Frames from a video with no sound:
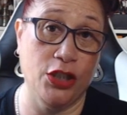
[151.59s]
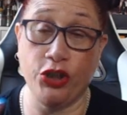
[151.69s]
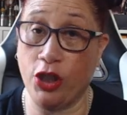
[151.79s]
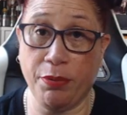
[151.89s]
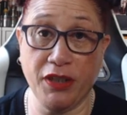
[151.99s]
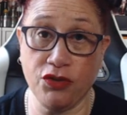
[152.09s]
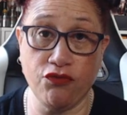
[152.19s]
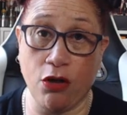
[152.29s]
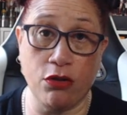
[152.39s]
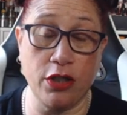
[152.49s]
Nobody's
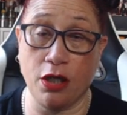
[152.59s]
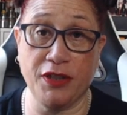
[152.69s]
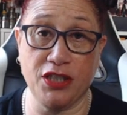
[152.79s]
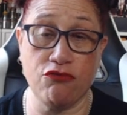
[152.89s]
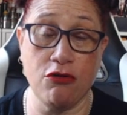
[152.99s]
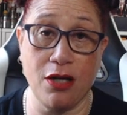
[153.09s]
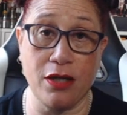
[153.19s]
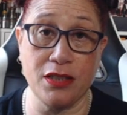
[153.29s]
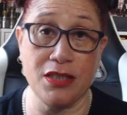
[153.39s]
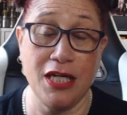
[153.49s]
wrong, nobody's
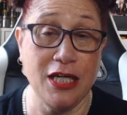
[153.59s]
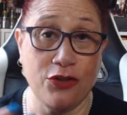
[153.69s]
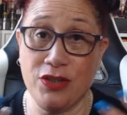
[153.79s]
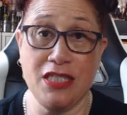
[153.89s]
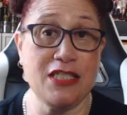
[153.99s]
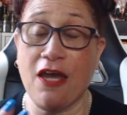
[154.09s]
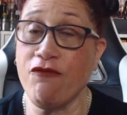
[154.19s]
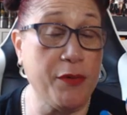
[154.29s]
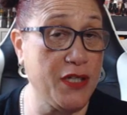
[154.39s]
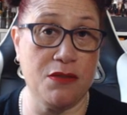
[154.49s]
right, because it's
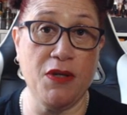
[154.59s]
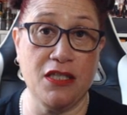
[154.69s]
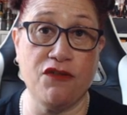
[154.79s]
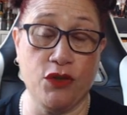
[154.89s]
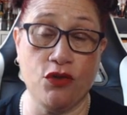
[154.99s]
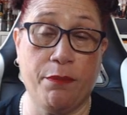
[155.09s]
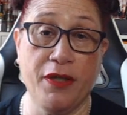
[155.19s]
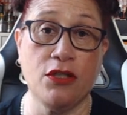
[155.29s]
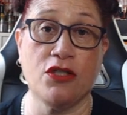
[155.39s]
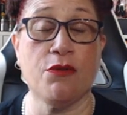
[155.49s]
everybody's individual
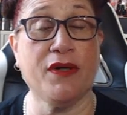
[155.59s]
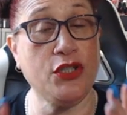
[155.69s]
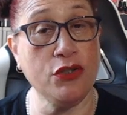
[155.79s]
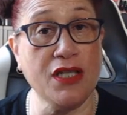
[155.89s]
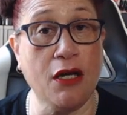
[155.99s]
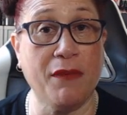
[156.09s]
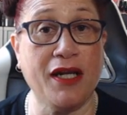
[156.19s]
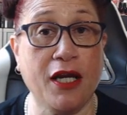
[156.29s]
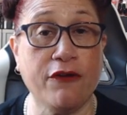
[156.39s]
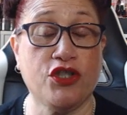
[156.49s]
opinion. So I do that on my
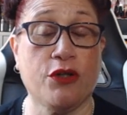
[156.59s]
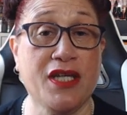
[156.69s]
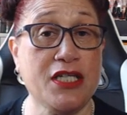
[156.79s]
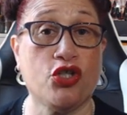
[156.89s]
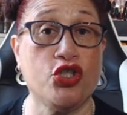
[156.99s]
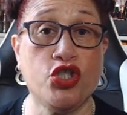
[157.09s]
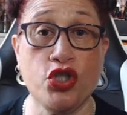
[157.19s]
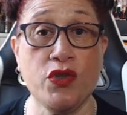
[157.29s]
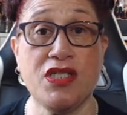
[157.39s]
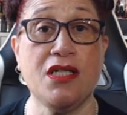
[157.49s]
live show, and that's on a
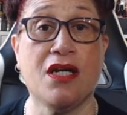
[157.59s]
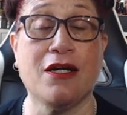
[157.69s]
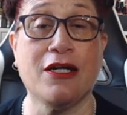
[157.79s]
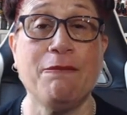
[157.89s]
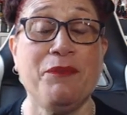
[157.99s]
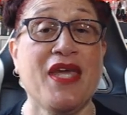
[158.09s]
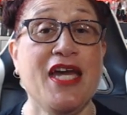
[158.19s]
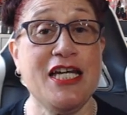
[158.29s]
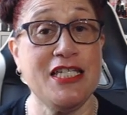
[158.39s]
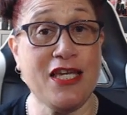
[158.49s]
Tuesday night,
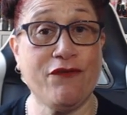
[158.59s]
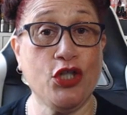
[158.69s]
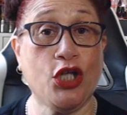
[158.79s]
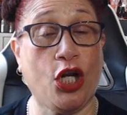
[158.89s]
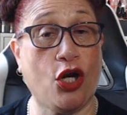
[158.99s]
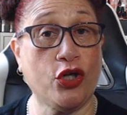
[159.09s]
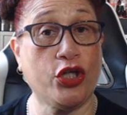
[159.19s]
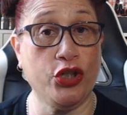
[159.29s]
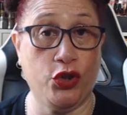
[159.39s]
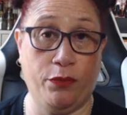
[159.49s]
7 o'clock
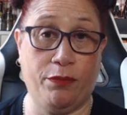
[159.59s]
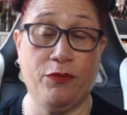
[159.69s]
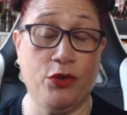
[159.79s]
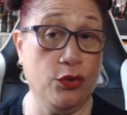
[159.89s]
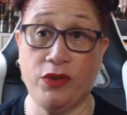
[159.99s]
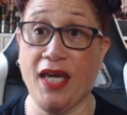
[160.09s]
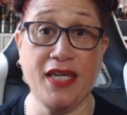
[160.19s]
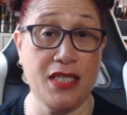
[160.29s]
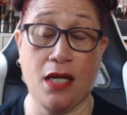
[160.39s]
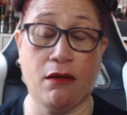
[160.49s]

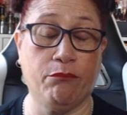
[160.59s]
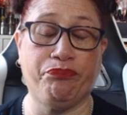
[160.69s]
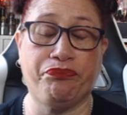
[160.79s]
UK time.